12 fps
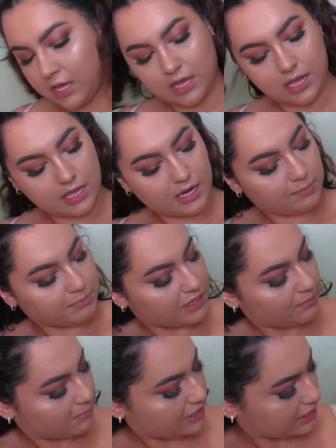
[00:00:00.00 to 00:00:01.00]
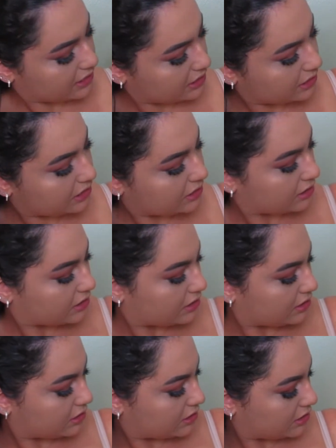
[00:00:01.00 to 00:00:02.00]
and I'm gonna
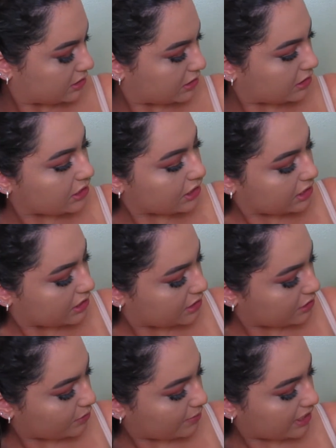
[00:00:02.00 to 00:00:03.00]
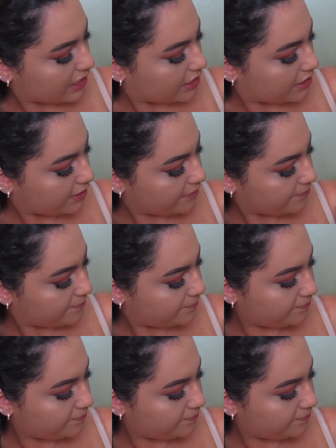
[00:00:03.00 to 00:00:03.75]
mix these two right here.